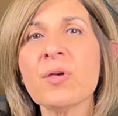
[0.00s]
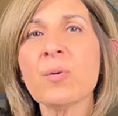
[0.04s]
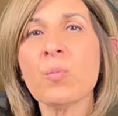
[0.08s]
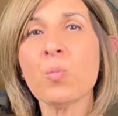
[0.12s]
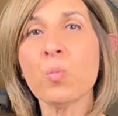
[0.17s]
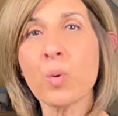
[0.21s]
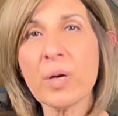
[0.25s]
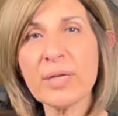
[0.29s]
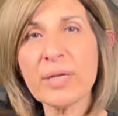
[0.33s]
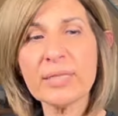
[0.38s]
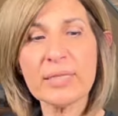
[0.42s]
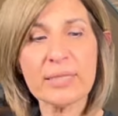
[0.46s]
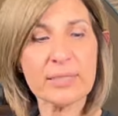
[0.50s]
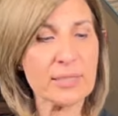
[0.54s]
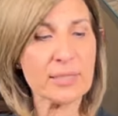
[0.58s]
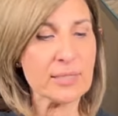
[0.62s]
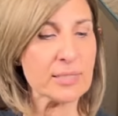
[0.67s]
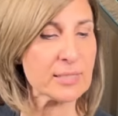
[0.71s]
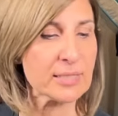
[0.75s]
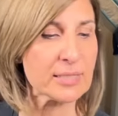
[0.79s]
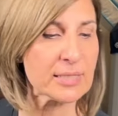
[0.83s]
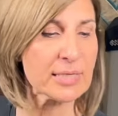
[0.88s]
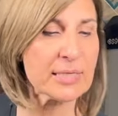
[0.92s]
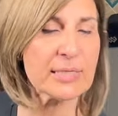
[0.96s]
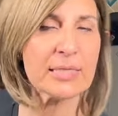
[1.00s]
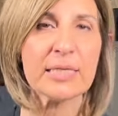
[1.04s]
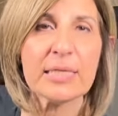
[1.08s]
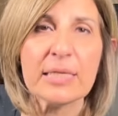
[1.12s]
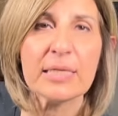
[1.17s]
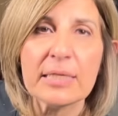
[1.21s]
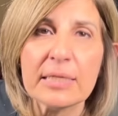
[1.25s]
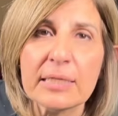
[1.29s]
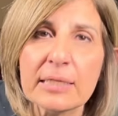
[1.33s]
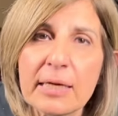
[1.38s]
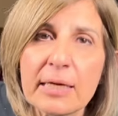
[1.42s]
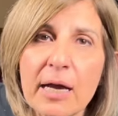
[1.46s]
what is
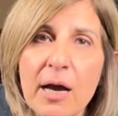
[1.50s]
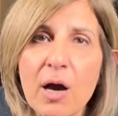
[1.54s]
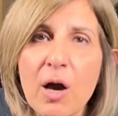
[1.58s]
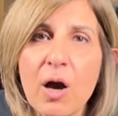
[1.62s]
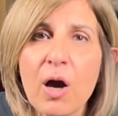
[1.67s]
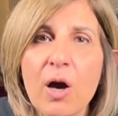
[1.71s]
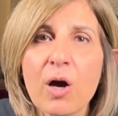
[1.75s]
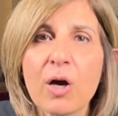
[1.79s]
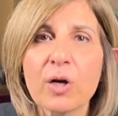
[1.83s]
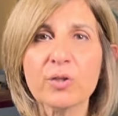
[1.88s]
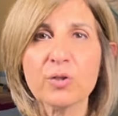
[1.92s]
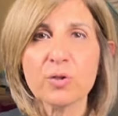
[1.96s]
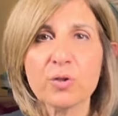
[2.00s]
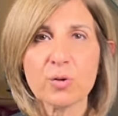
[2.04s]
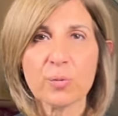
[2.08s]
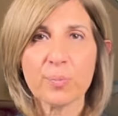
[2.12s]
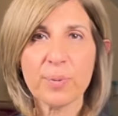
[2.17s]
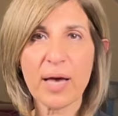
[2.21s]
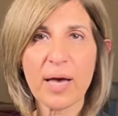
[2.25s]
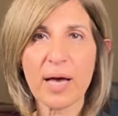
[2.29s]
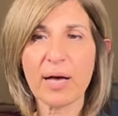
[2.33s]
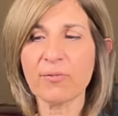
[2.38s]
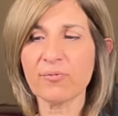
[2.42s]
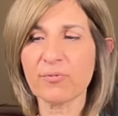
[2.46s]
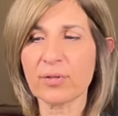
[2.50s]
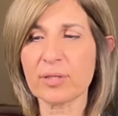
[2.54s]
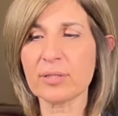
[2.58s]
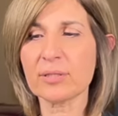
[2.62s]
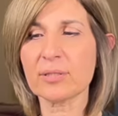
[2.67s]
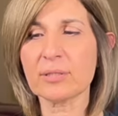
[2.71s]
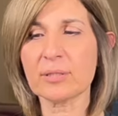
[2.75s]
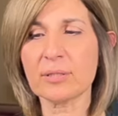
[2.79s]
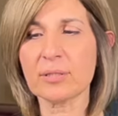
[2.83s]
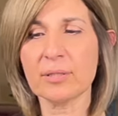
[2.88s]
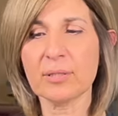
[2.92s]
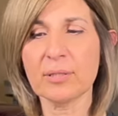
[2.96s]
sitting on your
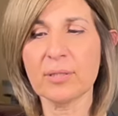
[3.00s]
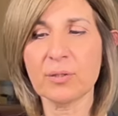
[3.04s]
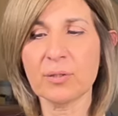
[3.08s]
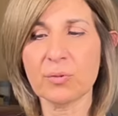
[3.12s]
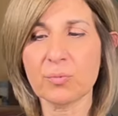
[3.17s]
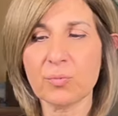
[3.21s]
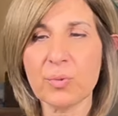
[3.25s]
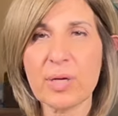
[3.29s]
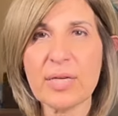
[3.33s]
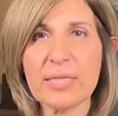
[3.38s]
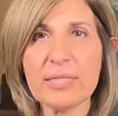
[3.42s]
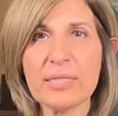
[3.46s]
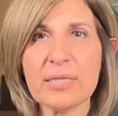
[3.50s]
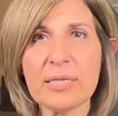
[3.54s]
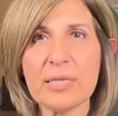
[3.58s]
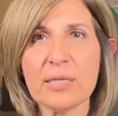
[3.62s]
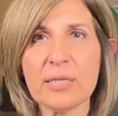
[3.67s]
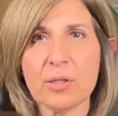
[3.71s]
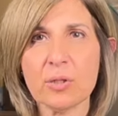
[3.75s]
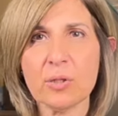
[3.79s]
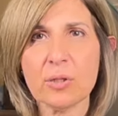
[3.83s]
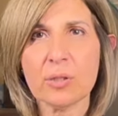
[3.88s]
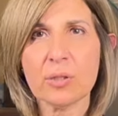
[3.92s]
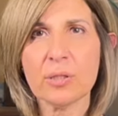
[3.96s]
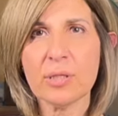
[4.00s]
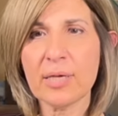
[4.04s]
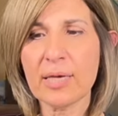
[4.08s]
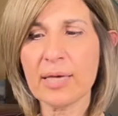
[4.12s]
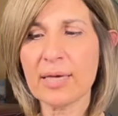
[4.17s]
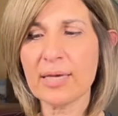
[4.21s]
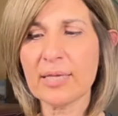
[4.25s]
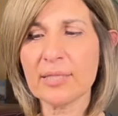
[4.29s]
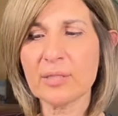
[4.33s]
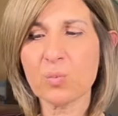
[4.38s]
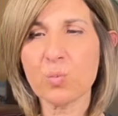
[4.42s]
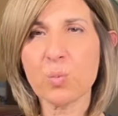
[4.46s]
pelvis. Right here
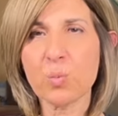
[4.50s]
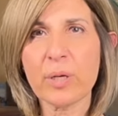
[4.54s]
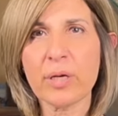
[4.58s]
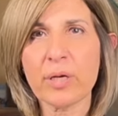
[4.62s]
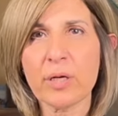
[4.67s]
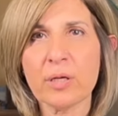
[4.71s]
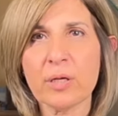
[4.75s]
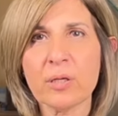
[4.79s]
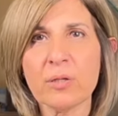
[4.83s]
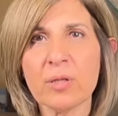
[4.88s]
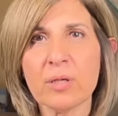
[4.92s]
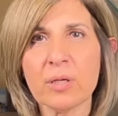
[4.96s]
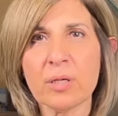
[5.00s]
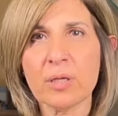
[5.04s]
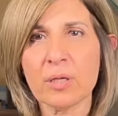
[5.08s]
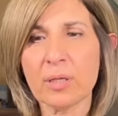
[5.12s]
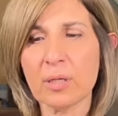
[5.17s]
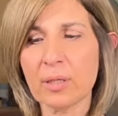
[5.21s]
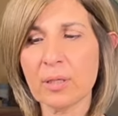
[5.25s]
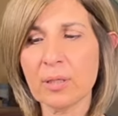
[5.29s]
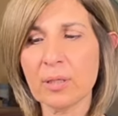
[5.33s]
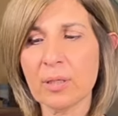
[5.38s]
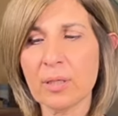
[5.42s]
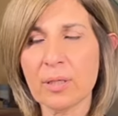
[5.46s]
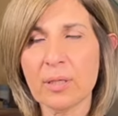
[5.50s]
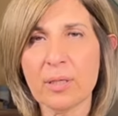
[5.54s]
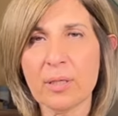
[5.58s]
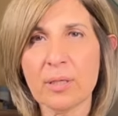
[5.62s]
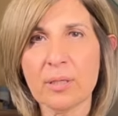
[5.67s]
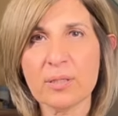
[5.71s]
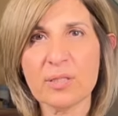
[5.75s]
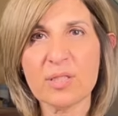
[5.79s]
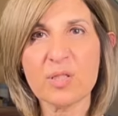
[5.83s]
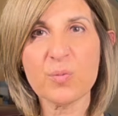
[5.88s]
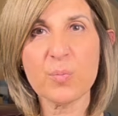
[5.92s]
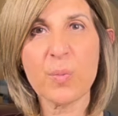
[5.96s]
is where the
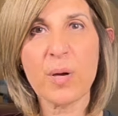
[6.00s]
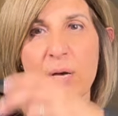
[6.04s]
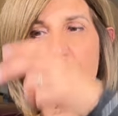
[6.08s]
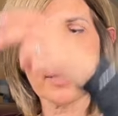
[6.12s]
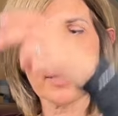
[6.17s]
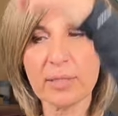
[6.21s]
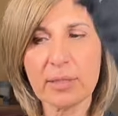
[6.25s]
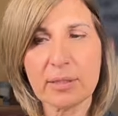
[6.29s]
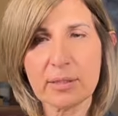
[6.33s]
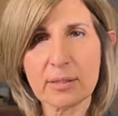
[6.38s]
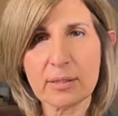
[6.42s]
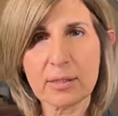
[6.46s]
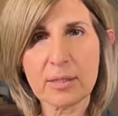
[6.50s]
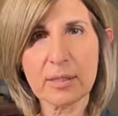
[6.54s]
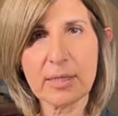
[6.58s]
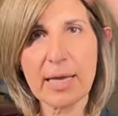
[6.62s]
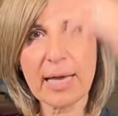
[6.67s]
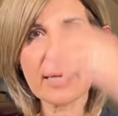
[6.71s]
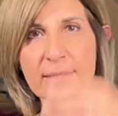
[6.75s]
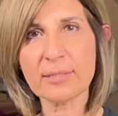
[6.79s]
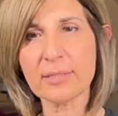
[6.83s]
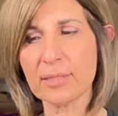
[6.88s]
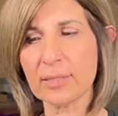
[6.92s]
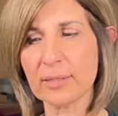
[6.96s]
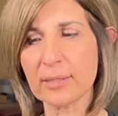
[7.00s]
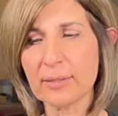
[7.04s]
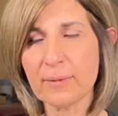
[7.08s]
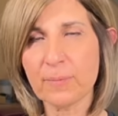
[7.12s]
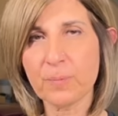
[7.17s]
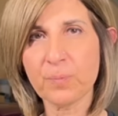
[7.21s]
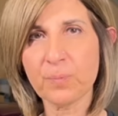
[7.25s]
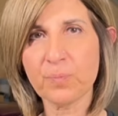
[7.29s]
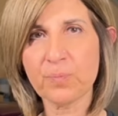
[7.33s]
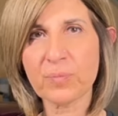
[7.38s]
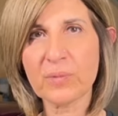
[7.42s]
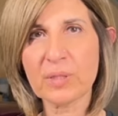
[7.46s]
spine is connected.
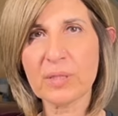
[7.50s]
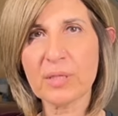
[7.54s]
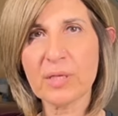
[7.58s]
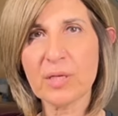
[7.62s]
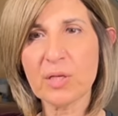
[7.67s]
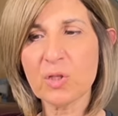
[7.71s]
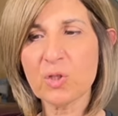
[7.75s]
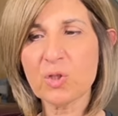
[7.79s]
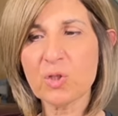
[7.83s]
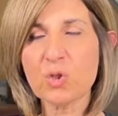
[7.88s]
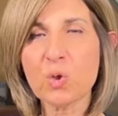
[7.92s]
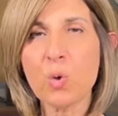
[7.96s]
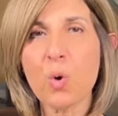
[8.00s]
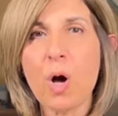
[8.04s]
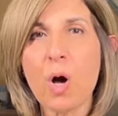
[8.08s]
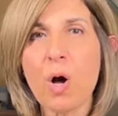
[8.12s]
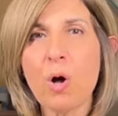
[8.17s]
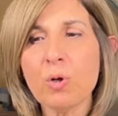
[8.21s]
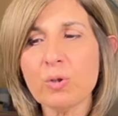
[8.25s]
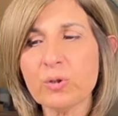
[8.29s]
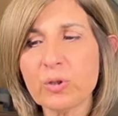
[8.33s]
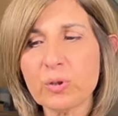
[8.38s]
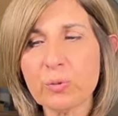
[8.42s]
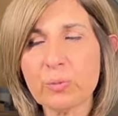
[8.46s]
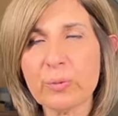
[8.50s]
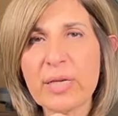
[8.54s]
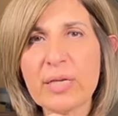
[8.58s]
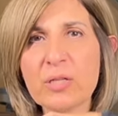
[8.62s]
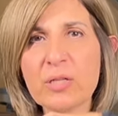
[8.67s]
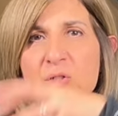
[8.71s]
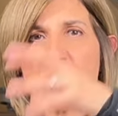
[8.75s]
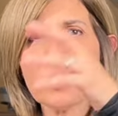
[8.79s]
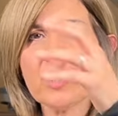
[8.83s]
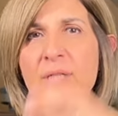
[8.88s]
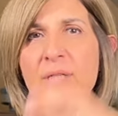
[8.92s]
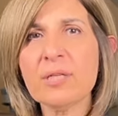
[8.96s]
So
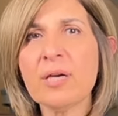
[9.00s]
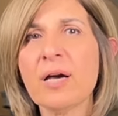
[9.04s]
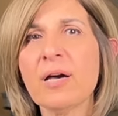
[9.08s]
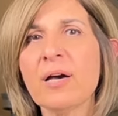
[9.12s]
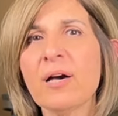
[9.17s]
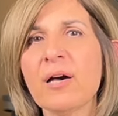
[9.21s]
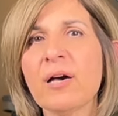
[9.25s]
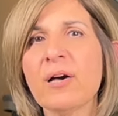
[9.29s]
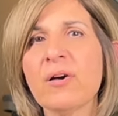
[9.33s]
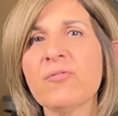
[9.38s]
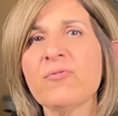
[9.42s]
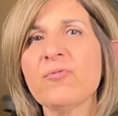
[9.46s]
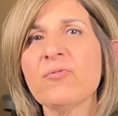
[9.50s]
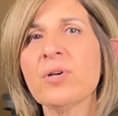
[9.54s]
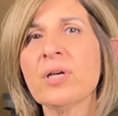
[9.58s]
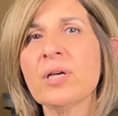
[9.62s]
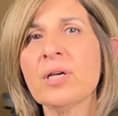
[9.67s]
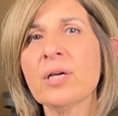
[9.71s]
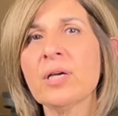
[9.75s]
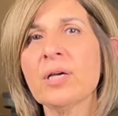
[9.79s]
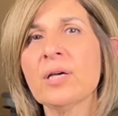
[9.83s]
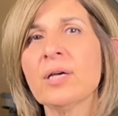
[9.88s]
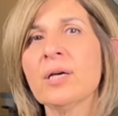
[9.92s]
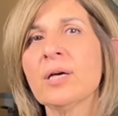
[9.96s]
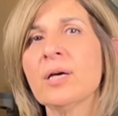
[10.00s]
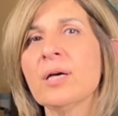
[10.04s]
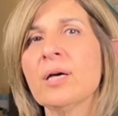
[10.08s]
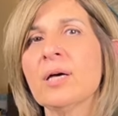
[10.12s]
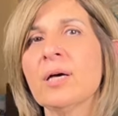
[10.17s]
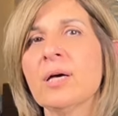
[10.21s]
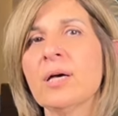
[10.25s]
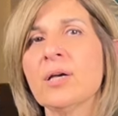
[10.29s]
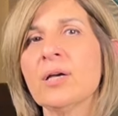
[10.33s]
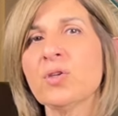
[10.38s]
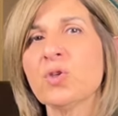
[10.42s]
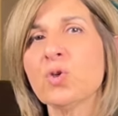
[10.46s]
alteration of
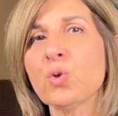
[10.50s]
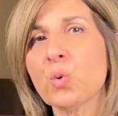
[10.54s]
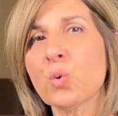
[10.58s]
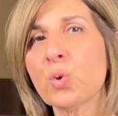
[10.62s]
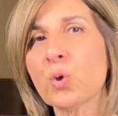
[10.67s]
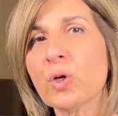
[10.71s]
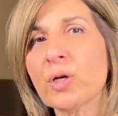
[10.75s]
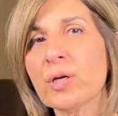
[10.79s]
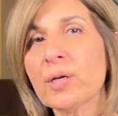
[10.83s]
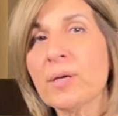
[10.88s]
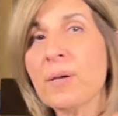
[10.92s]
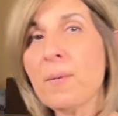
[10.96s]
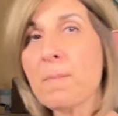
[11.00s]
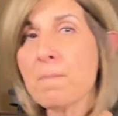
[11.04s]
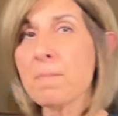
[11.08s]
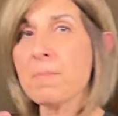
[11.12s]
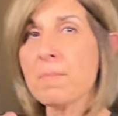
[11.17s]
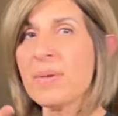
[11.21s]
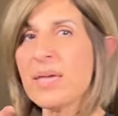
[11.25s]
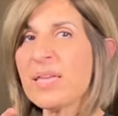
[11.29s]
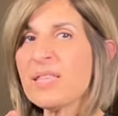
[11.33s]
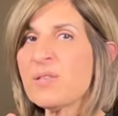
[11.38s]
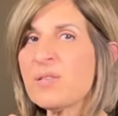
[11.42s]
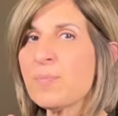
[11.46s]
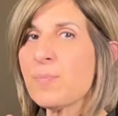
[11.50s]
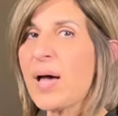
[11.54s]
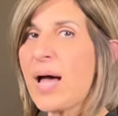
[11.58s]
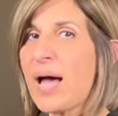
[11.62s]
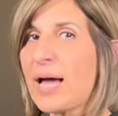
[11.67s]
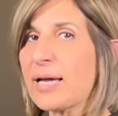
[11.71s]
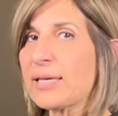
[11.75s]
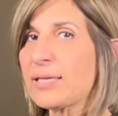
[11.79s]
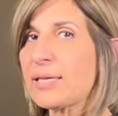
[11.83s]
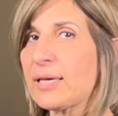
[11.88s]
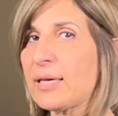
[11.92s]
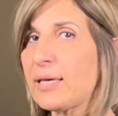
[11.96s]
your
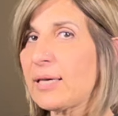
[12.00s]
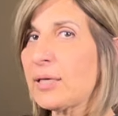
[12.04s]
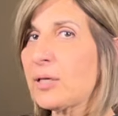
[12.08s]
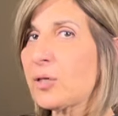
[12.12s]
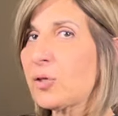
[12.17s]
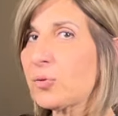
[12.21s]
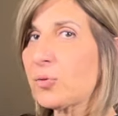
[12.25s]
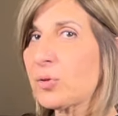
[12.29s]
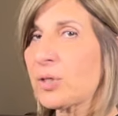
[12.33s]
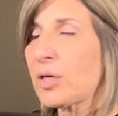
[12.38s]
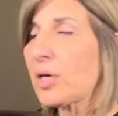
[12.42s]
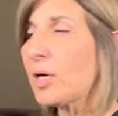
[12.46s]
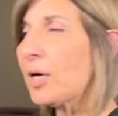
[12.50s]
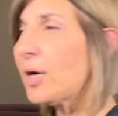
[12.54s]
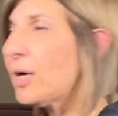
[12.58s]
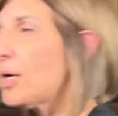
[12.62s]
mid-back area